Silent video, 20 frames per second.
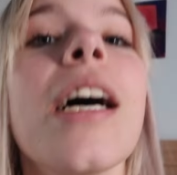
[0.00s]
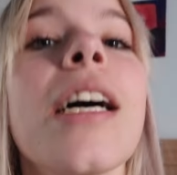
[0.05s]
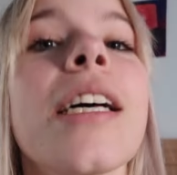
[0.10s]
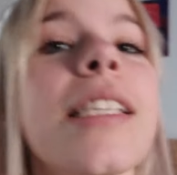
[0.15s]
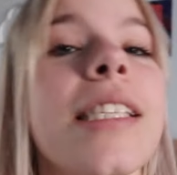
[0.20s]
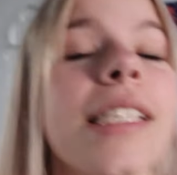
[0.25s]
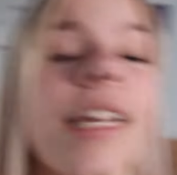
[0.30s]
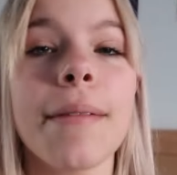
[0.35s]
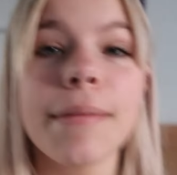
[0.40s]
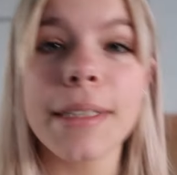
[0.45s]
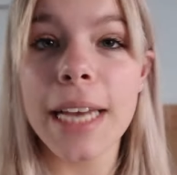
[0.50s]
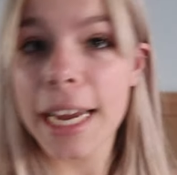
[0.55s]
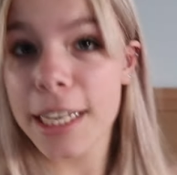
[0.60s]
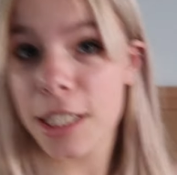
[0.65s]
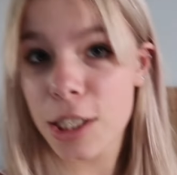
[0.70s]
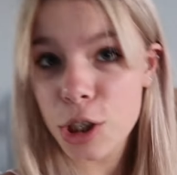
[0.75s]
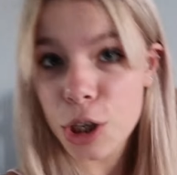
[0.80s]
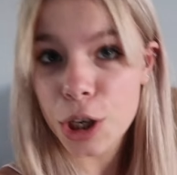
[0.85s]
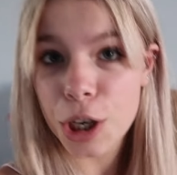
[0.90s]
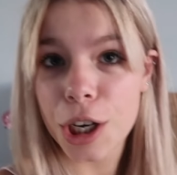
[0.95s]
someday
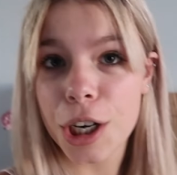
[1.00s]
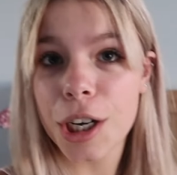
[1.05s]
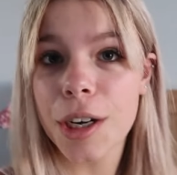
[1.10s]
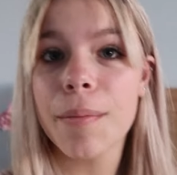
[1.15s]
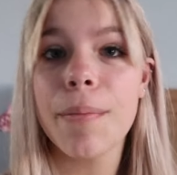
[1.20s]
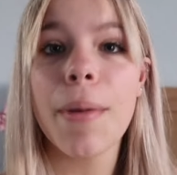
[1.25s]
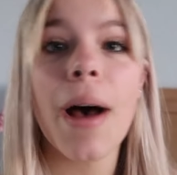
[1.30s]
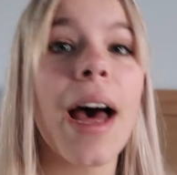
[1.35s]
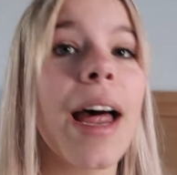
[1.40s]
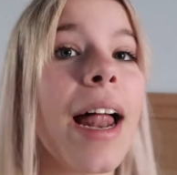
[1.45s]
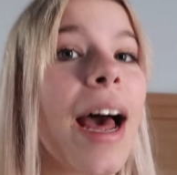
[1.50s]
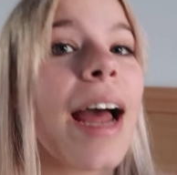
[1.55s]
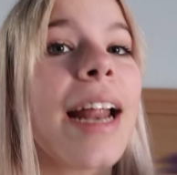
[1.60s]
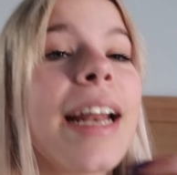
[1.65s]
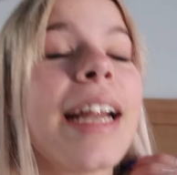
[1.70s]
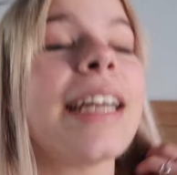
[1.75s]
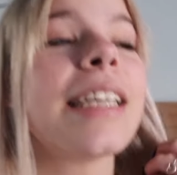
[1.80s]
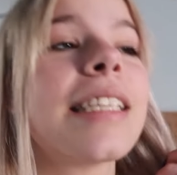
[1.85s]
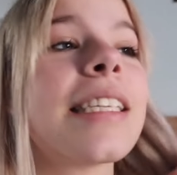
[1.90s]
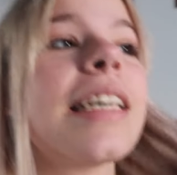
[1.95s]
soon, but I
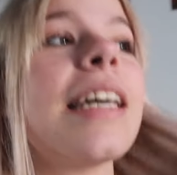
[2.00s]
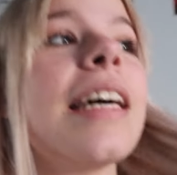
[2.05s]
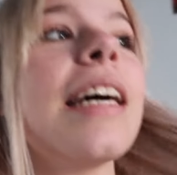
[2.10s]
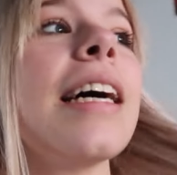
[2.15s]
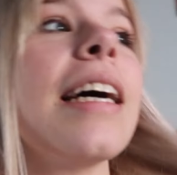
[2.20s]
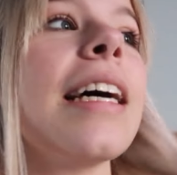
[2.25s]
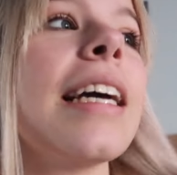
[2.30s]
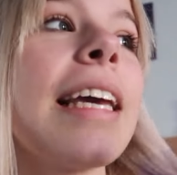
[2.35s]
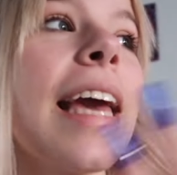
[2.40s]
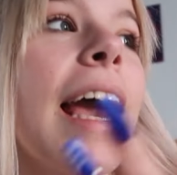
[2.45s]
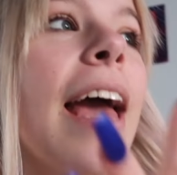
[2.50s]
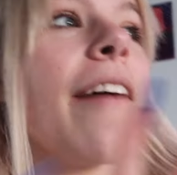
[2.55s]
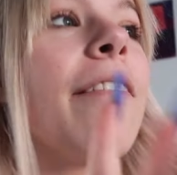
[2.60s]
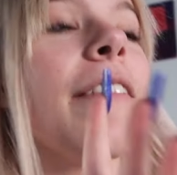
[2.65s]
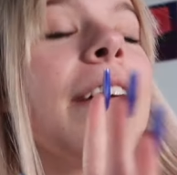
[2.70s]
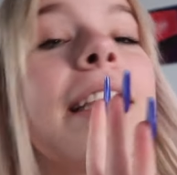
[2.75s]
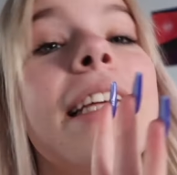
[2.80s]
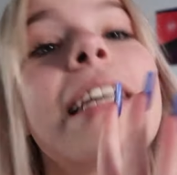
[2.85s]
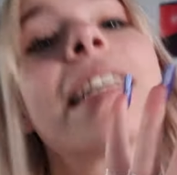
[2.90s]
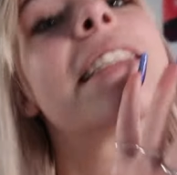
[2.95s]
need to get
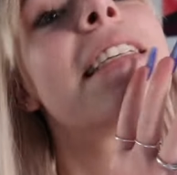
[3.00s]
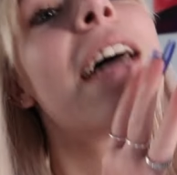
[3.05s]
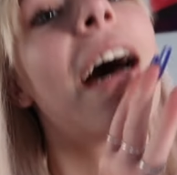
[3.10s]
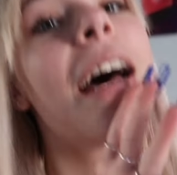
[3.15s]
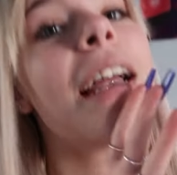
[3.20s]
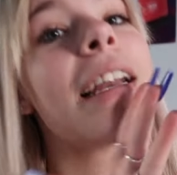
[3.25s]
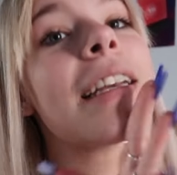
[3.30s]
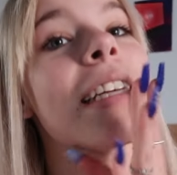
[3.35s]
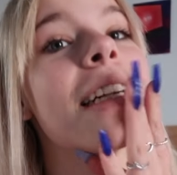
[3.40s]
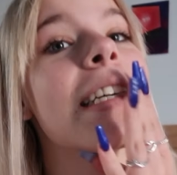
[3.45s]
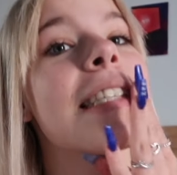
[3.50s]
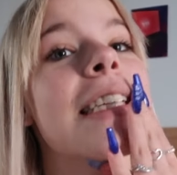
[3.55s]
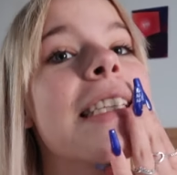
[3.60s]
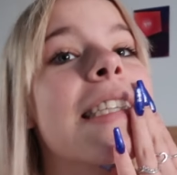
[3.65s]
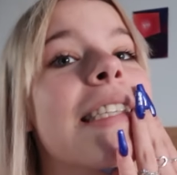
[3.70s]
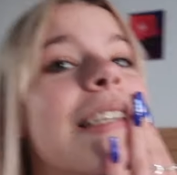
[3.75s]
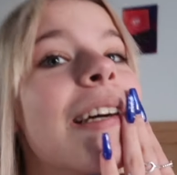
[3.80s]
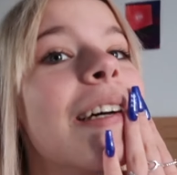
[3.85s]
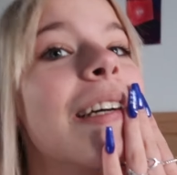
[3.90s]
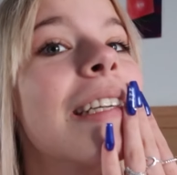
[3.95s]
everything done because
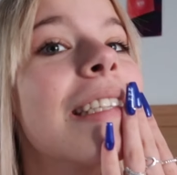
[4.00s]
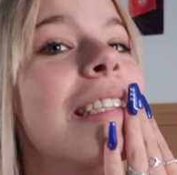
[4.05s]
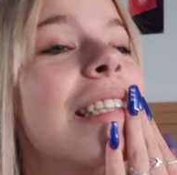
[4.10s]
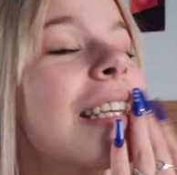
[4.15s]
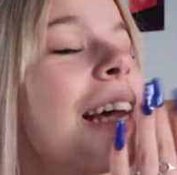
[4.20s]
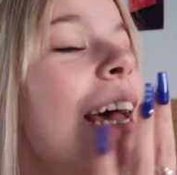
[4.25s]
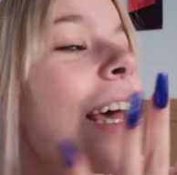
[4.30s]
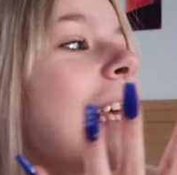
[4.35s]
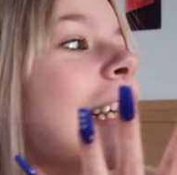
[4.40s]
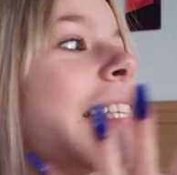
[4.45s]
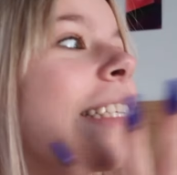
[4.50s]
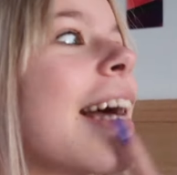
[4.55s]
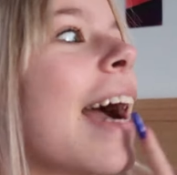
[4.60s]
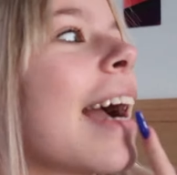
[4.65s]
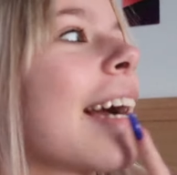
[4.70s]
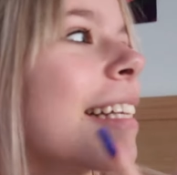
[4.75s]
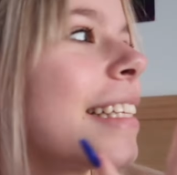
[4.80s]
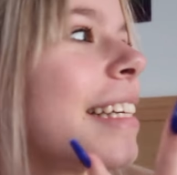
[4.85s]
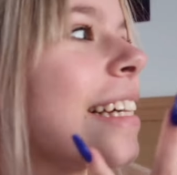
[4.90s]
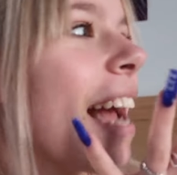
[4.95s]
it's not
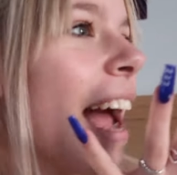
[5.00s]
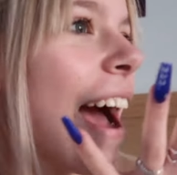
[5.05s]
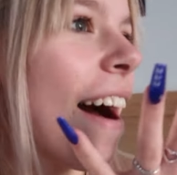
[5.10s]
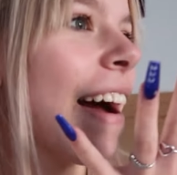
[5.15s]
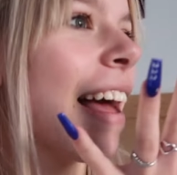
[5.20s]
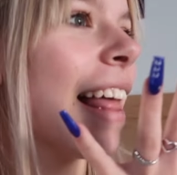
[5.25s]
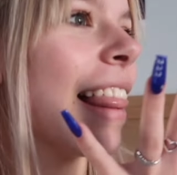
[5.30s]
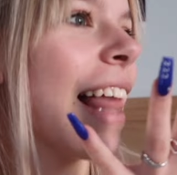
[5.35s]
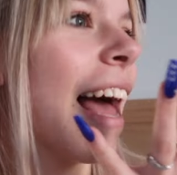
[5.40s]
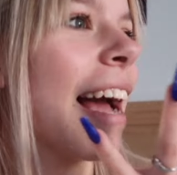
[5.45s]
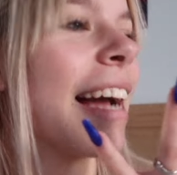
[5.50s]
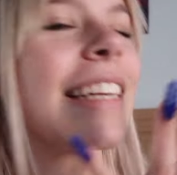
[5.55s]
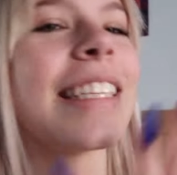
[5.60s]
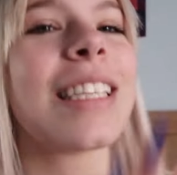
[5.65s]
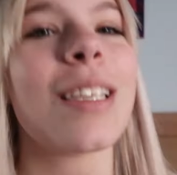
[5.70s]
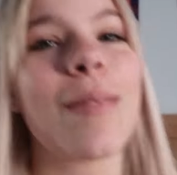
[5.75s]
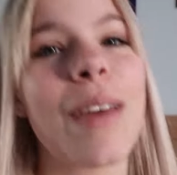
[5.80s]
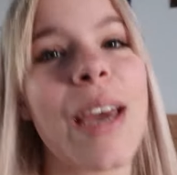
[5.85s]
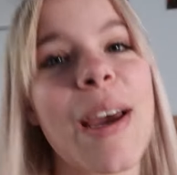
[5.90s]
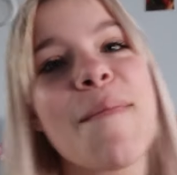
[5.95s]
exactly how I like it
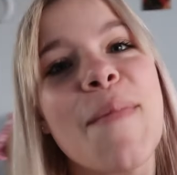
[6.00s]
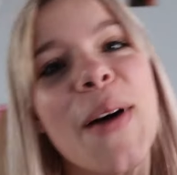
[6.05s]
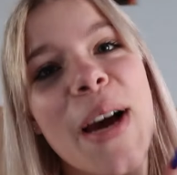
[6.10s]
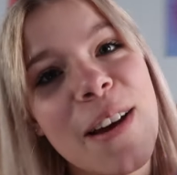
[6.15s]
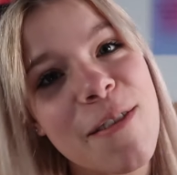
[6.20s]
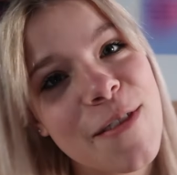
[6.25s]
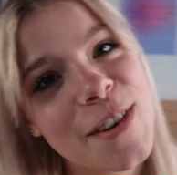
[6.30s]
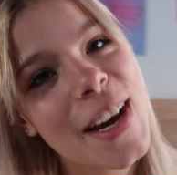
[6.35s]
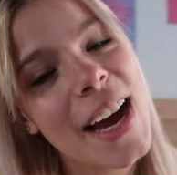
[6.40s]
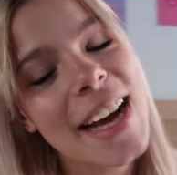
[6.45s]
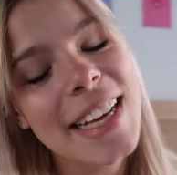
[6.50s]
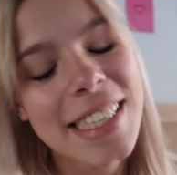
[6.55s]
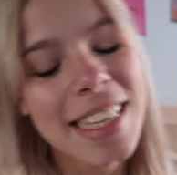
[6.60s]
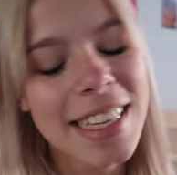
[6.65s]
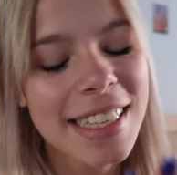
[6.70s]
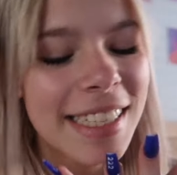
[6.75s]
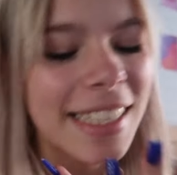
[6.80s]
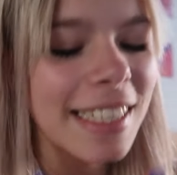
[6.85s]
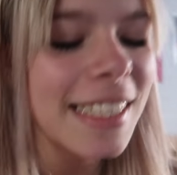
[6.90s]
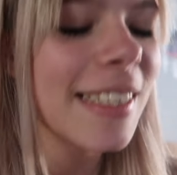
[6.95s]
to be. But if you guys
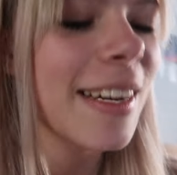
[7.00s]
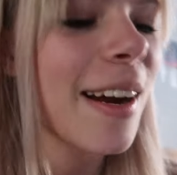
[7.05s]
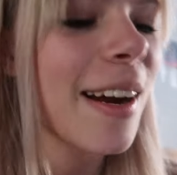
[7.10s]
didn't